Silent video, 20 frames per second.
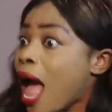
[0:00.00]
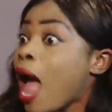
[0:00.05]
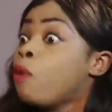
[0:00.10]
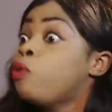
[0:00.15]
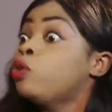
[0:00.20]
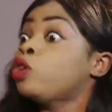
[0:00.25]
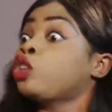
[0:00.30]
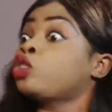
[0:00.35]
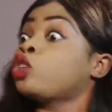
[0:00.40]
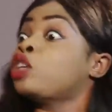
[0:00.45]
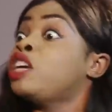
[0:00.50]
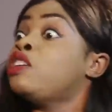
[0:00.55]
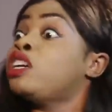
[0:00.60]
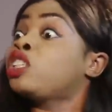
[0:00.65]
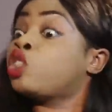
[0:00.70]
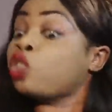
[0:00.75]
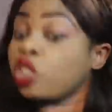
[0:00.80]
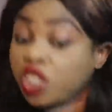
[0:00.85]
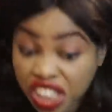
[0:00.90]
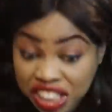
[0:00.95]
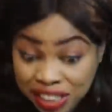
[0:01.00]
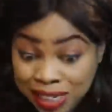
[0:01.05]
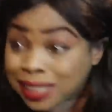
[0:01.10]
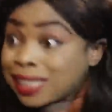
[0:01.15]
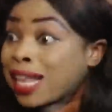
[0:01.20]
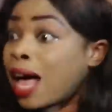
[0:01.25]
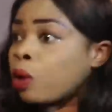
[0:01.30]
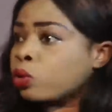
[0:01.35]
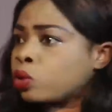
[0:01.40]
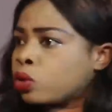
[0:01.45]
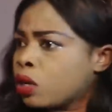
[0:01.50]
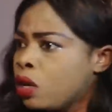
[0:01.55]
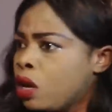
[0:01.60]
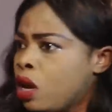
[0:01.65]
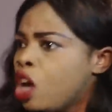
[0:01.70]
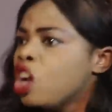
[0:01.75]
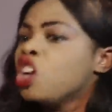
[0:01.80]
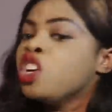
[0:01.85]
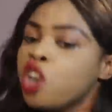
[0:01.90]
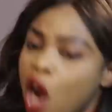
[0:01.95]
I will not tolerate such in this house.
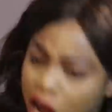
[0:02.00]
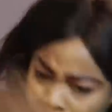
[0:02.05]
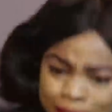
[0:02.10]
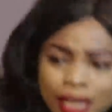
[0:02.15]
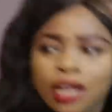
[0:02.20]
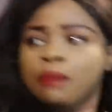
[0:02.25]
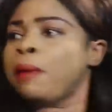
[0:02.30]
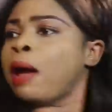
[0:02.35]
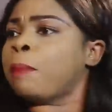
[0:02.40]
Not